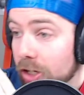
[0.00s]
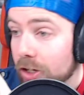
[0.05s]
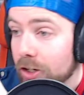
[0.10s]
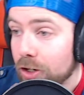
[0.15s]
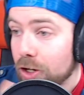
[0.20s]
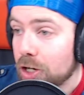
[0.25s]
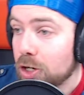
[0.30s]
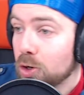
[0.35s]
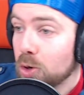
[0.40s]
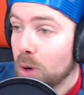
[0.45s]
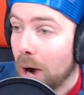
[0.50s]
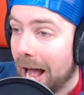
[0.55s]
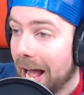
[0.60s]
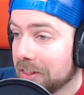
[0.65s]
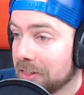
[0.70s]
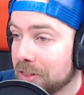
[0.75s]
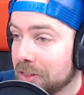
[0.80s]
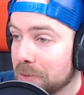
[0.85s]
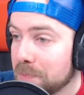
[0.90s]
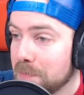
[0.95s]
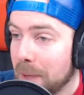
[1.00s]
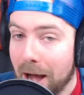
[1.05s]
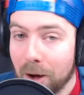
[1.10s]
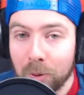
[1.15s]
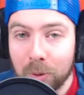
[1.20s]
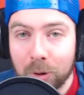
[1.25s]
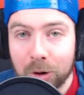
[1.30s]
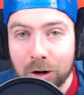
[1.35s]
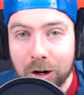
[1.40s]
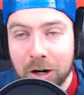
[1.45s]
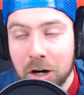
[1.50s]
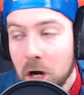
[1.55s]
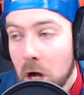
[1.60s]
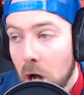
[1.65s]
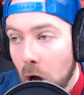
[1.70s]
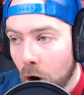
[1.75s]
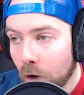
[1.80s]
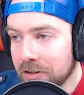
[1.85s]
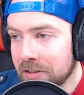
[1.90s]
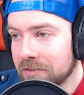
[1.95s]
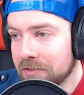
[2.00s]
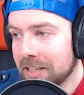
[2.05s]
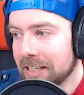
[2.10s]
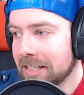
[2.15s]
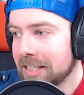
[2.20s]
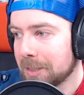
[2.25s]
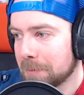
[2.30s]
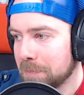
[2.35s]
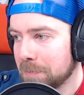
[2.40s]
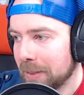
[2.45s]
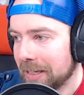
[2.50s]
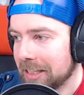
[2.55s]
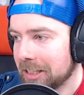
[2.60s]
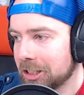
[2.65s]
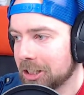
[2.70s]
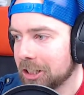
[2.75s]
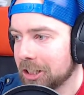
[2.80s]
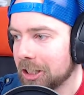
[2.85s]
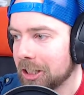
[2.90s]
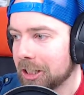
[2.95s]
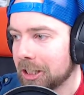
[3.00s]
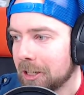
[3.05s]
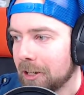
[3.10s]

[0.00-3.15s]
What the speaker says: You had the power of invincibility,